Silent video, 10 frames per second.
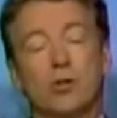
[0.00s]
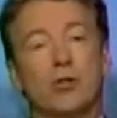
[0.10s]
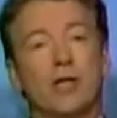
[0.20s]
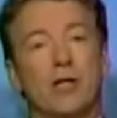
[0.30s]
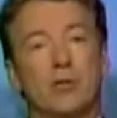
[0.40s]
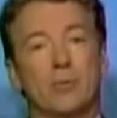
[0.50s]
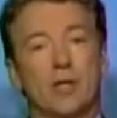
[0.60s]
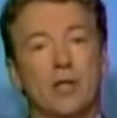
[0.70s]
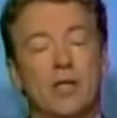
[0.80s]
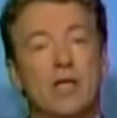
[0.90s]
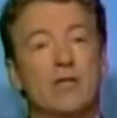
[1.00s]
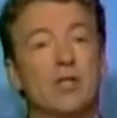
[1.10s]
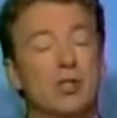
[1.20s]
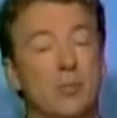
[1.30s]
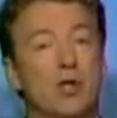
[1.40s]
It turned out to be
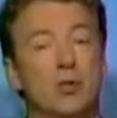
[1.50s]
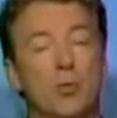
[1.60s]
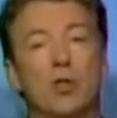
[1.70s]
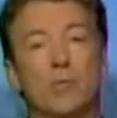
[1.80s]
that it's much more